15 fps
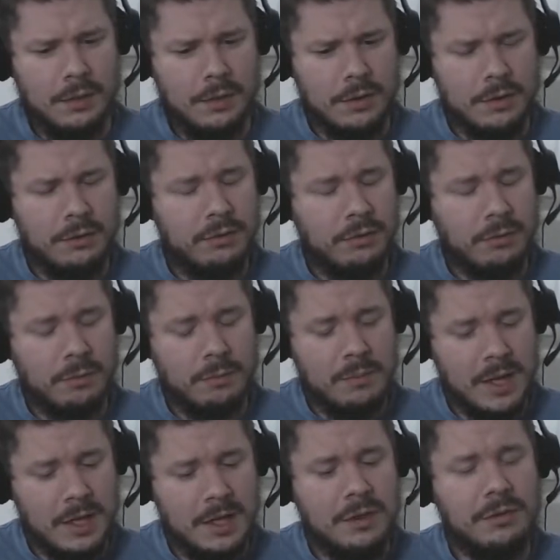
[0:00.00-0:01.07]
There's
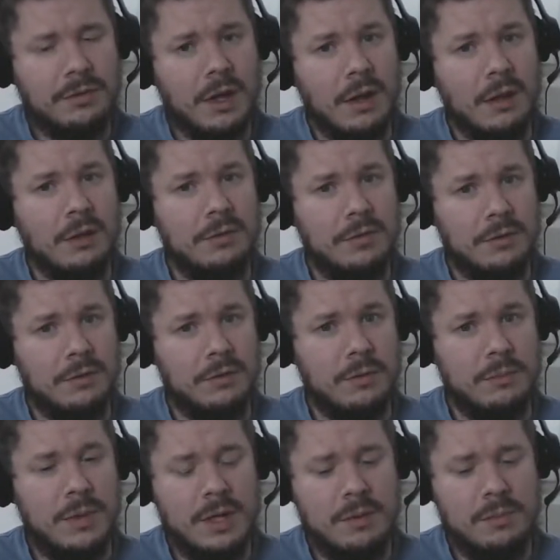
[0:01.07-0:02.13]
many skeletons
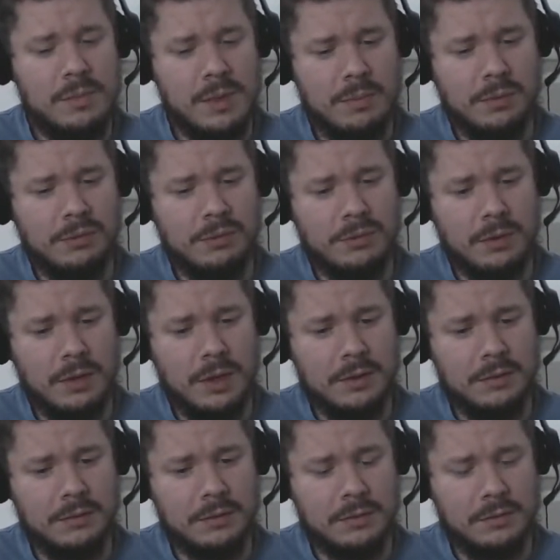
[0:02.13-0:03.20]
in many people's
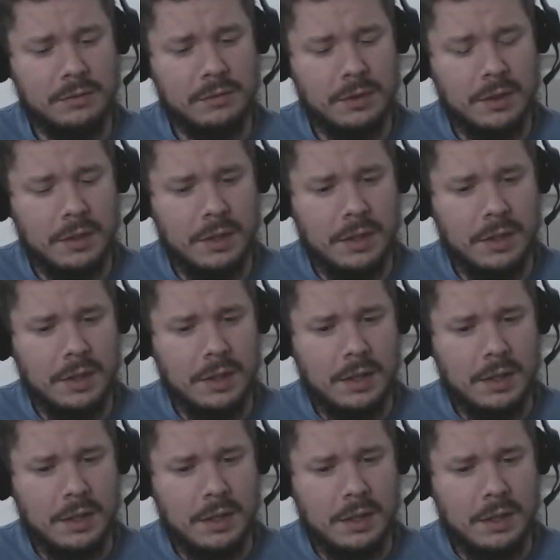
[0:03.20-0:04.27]
closets.
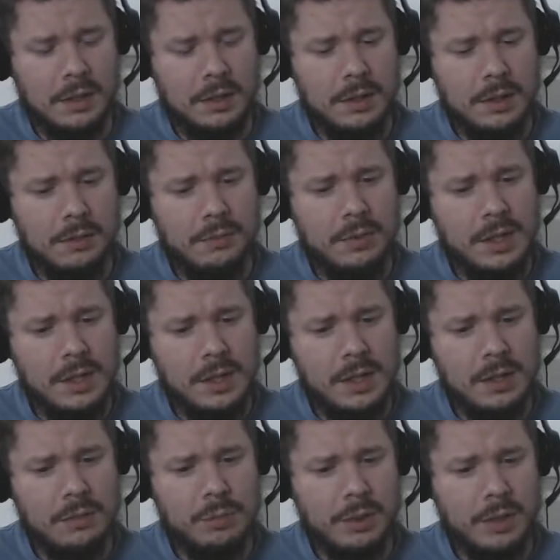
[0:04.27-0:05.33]
Yet we
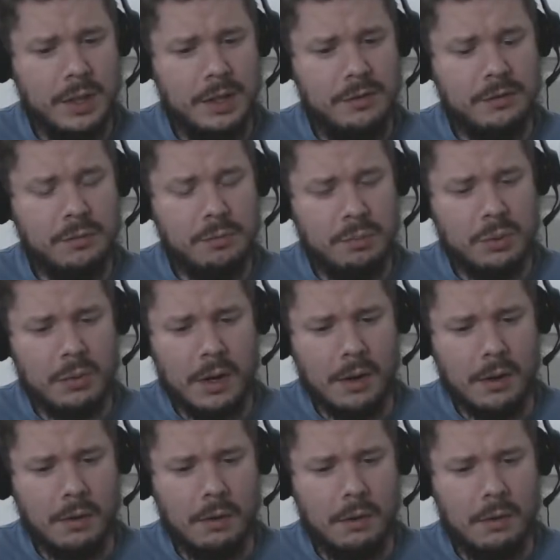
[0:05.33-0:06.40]
need a place of
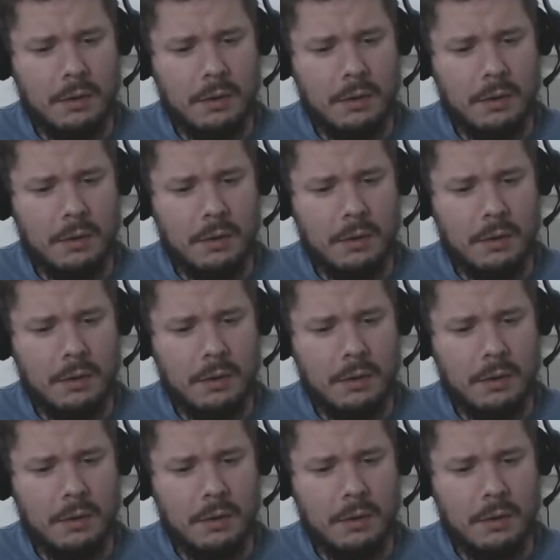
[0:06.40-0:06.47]
prayer.